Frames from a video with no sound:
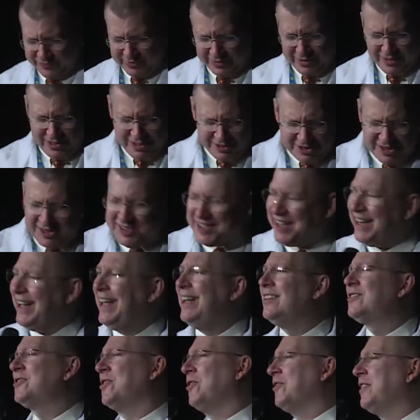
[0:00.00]
She said,
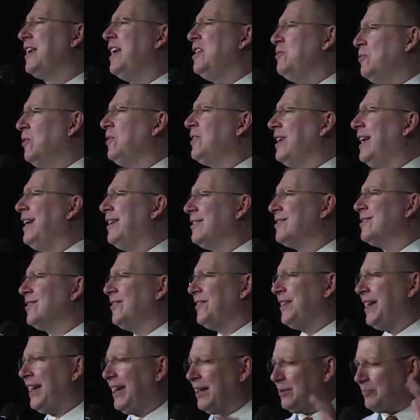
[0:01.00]
it's okay, we'll cancel
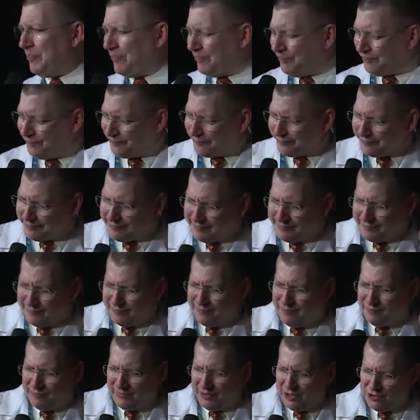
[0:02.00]
that.
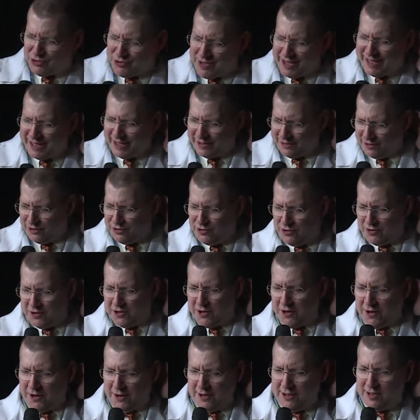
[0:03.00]
So I got the new
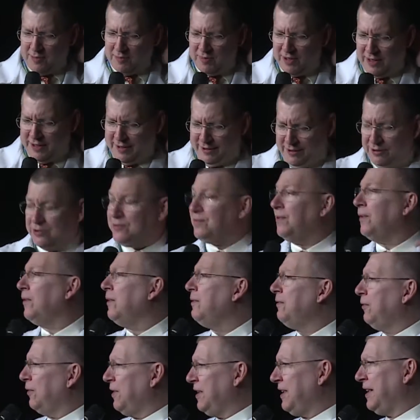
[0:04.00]
card. I was
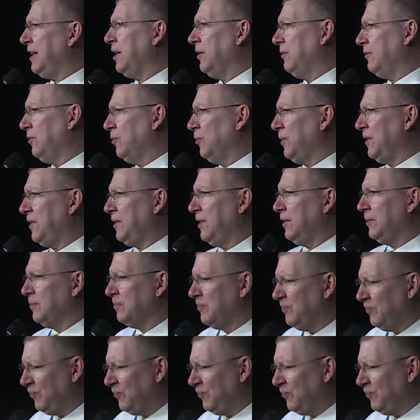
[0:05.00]
very, very careful with it.